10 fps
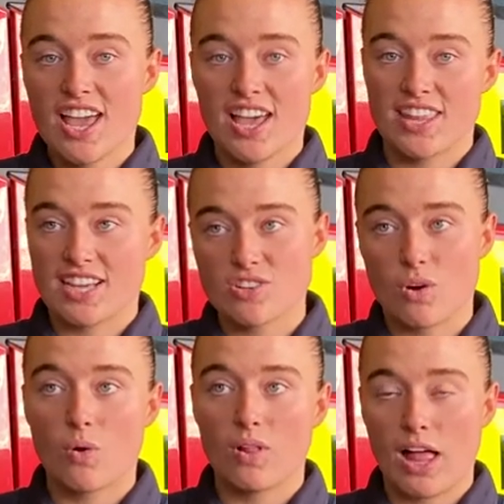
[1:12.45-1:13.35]
and that's
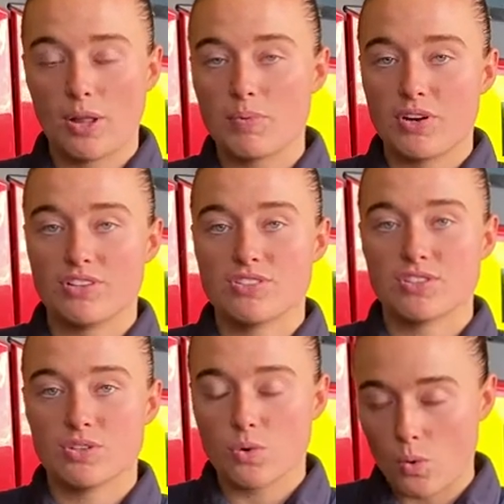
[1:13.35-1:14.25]
all helping
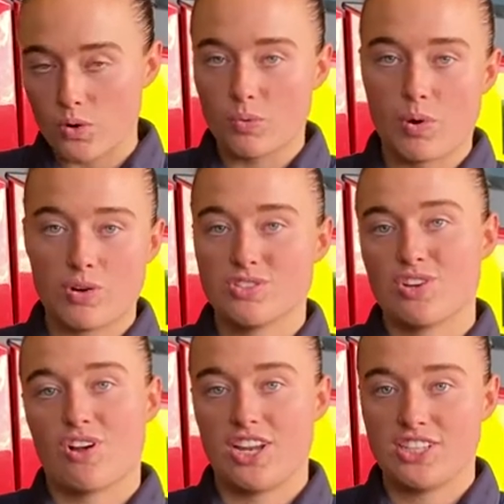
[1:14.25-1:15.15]
us go towards
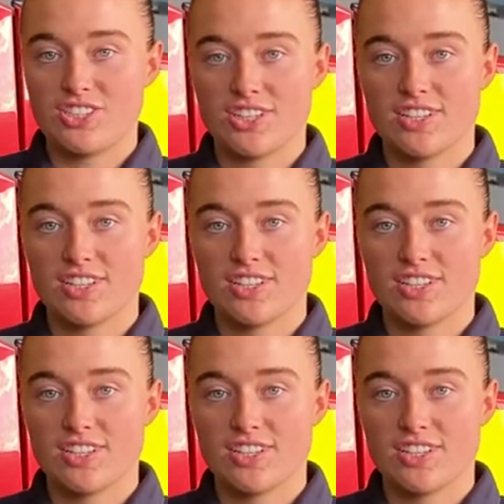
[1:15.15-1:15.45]
college.